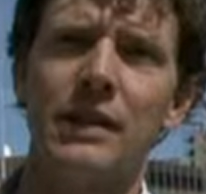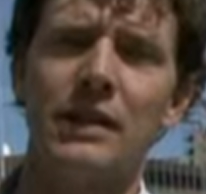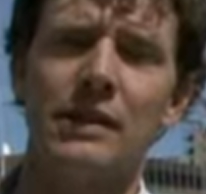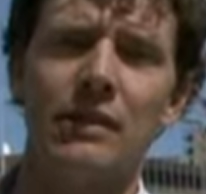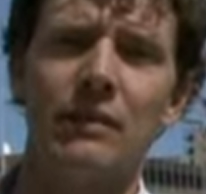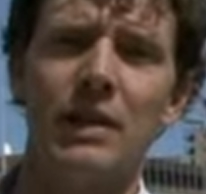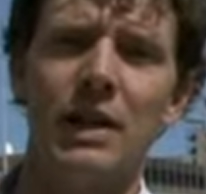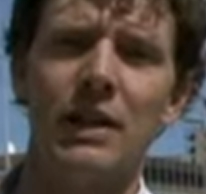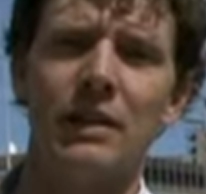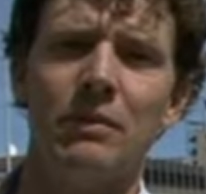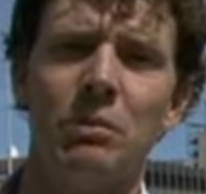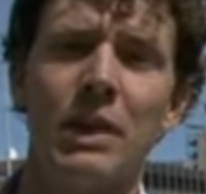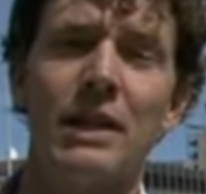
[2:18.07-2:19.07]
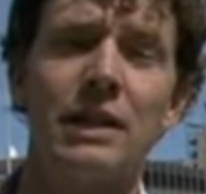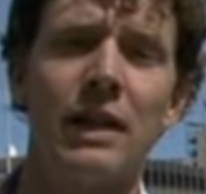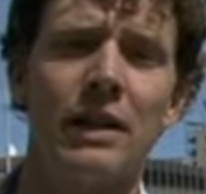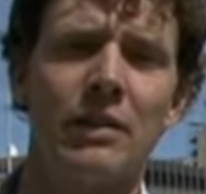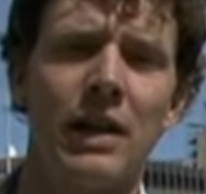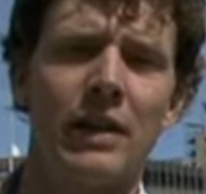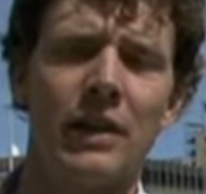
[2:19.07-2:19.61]
Things have been
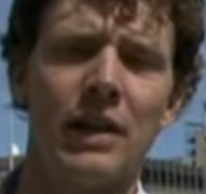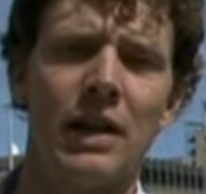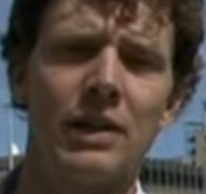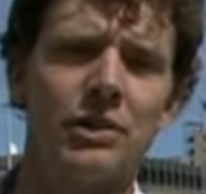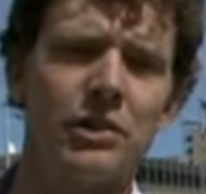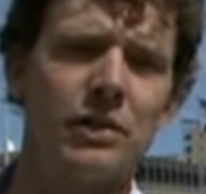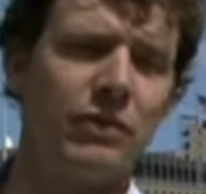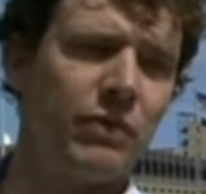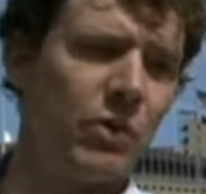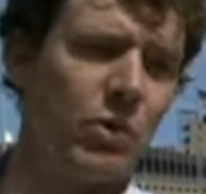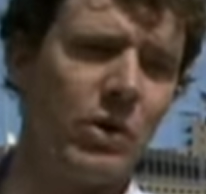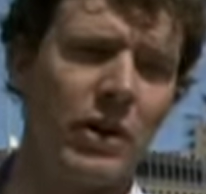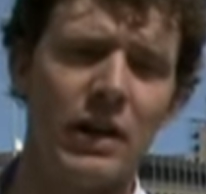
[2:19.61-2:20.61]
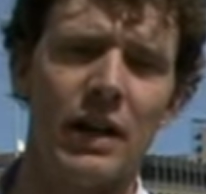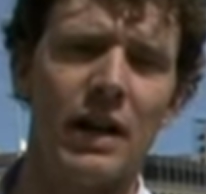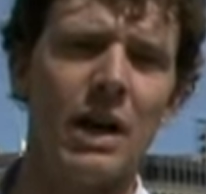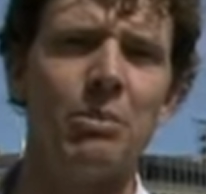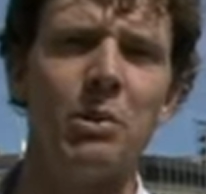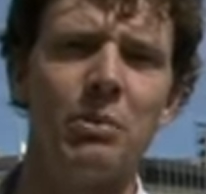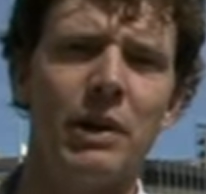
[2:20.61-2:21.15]
done around the country for a
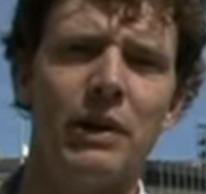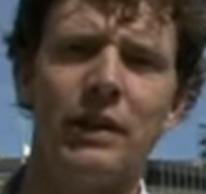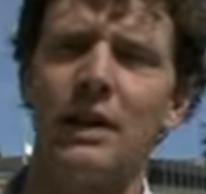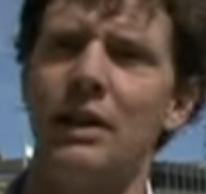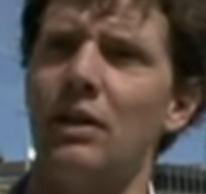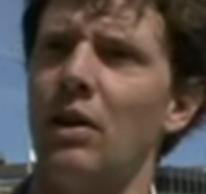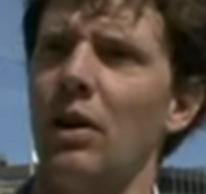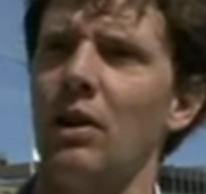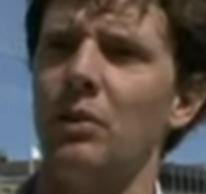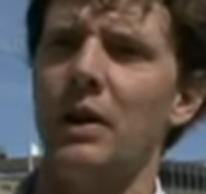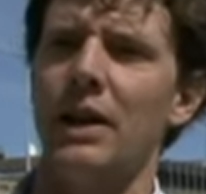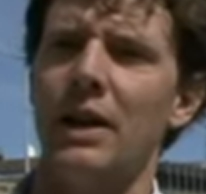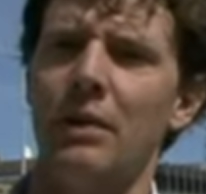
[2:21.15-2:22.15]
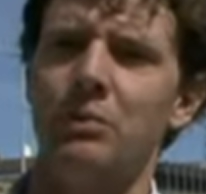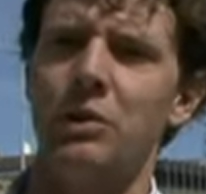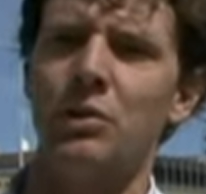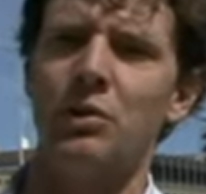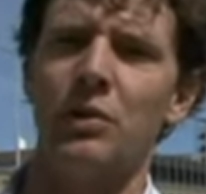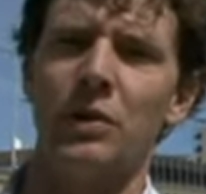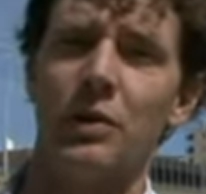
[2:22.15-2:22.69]
couple million all the way up
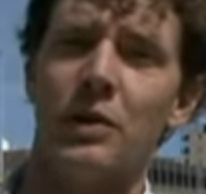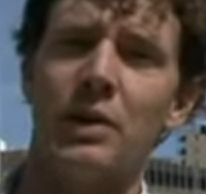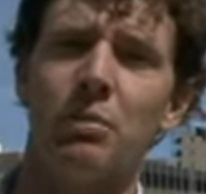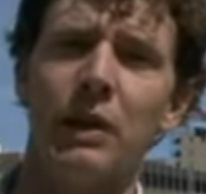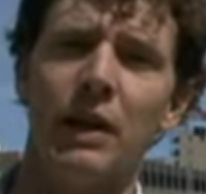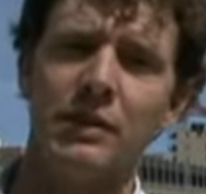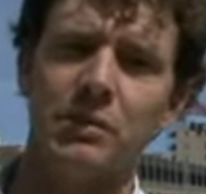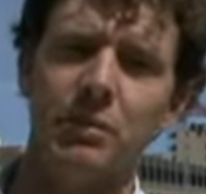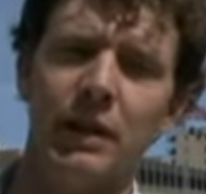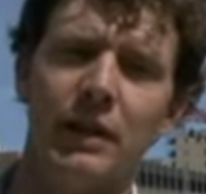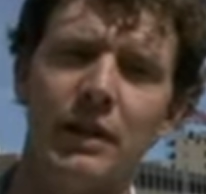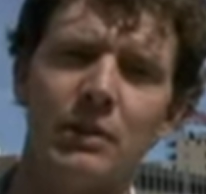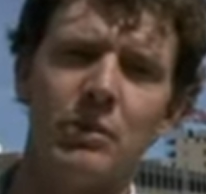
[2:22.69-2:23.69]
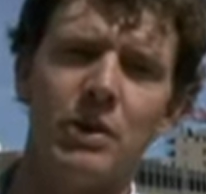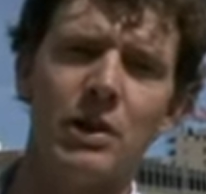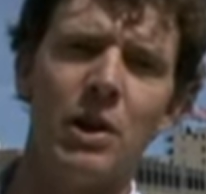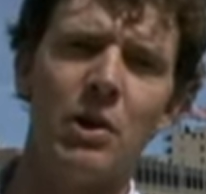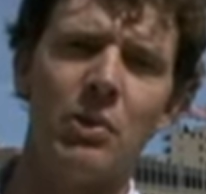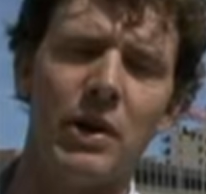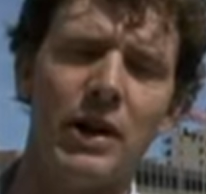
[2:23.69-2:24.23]
to 30 plus million. We're
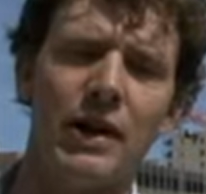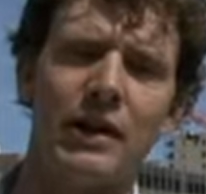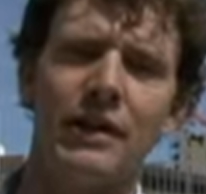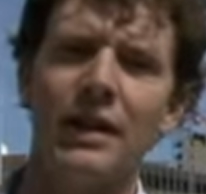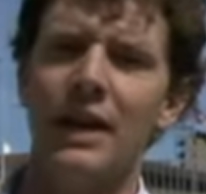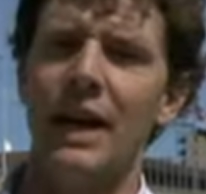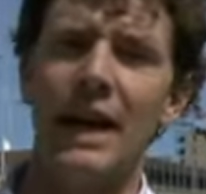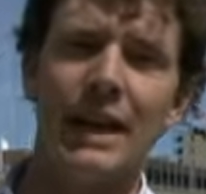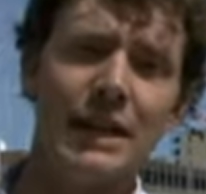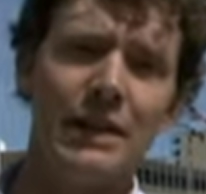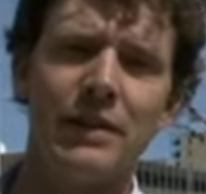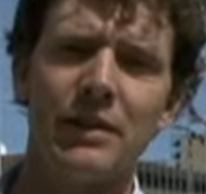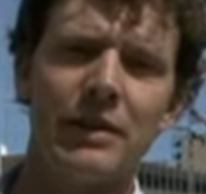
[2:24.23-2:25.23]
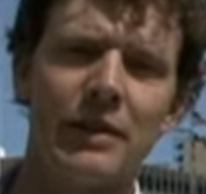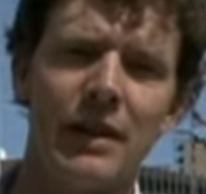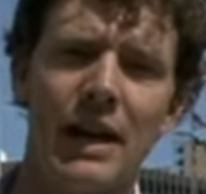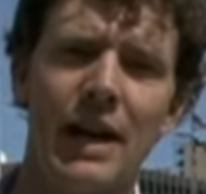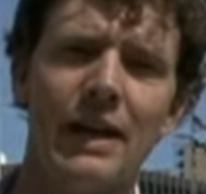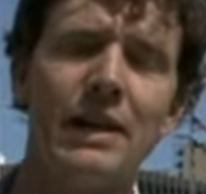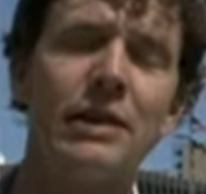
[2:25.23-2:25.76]
nowhere at
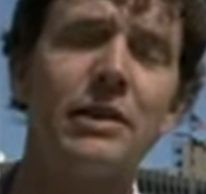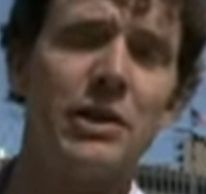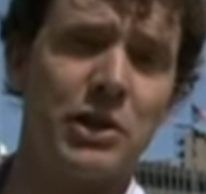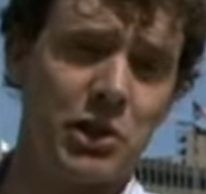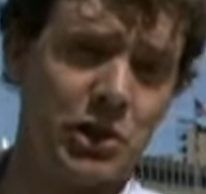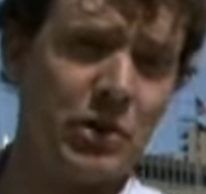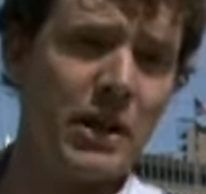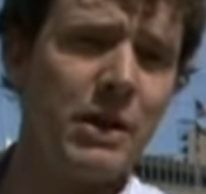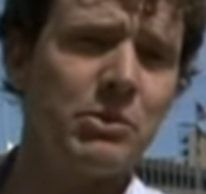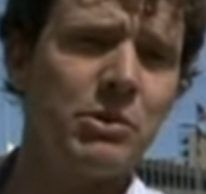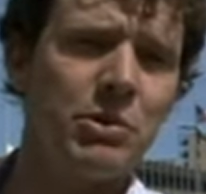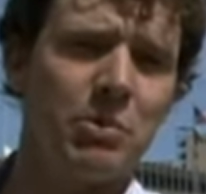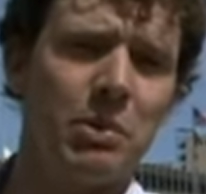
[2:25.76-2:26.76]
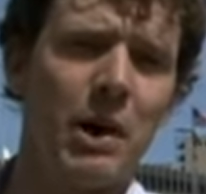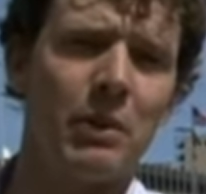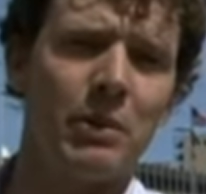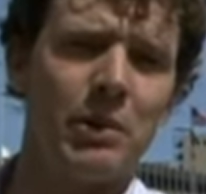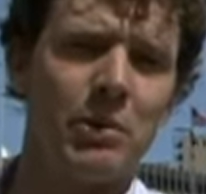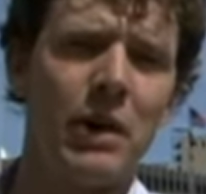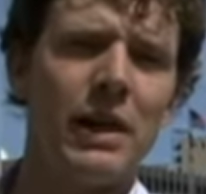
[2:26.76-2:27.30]
either extremes. We're
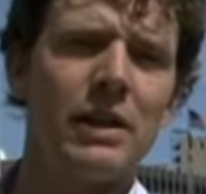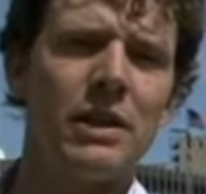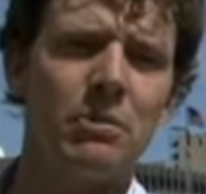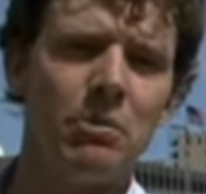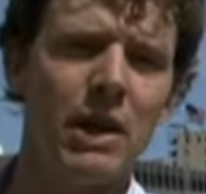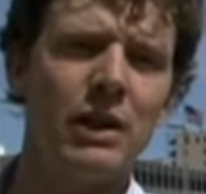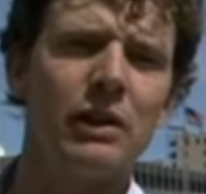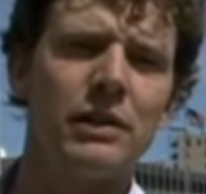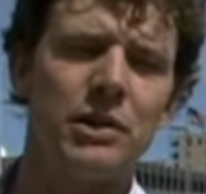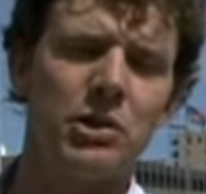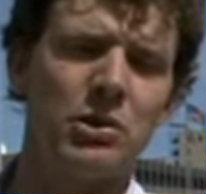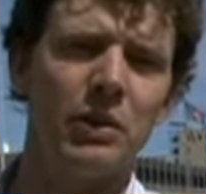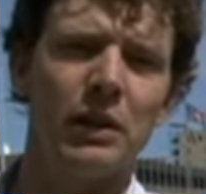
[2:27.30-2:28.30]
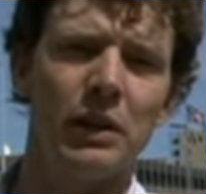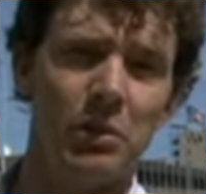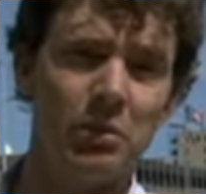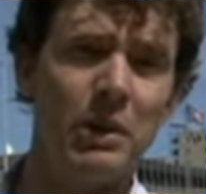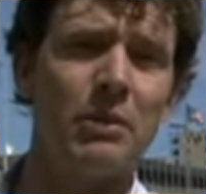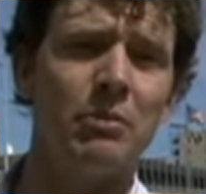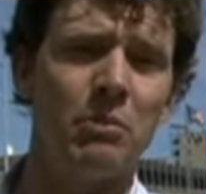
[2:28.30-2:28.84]
probably right in the middle to a
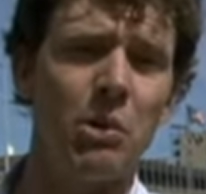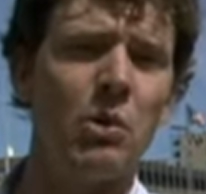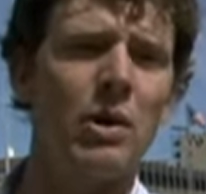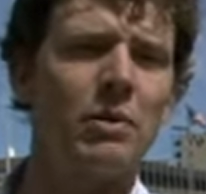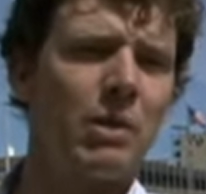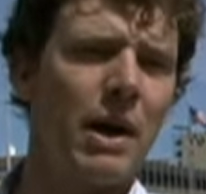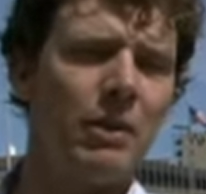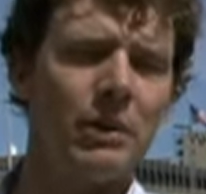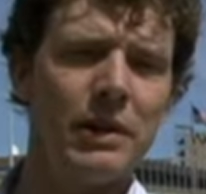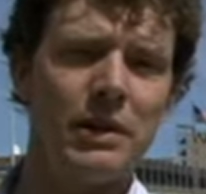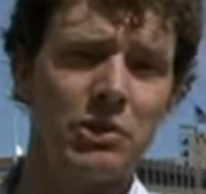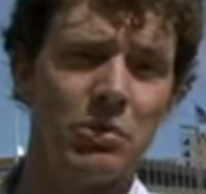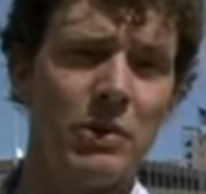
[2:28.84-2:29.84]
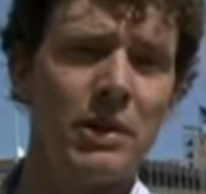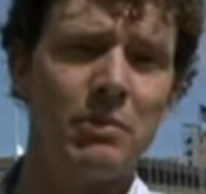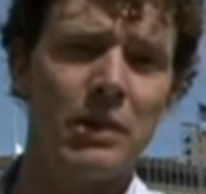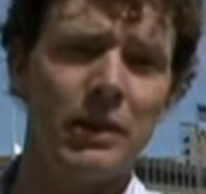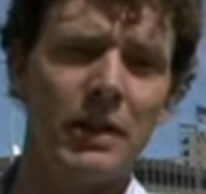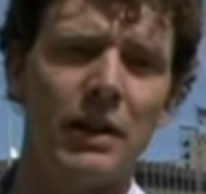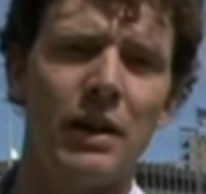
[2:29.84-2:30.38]
little bit more, probably a $20
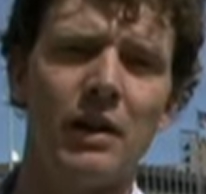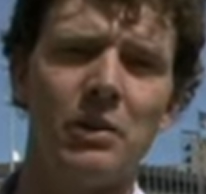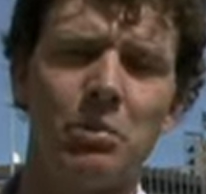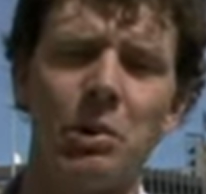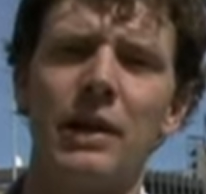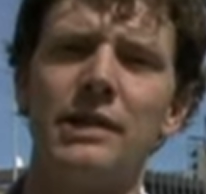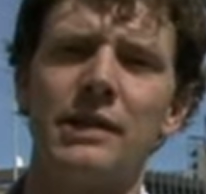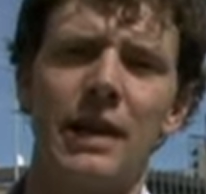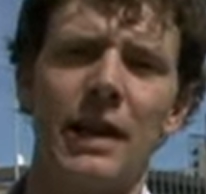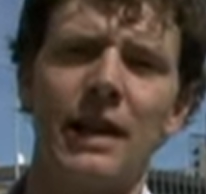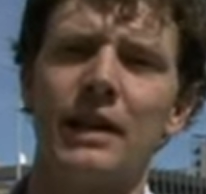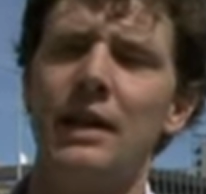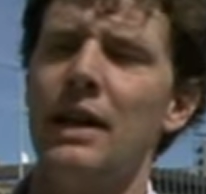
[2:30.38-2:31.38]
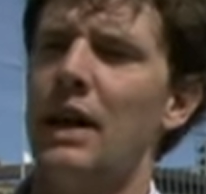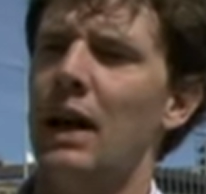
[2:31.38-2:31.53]
million price tag.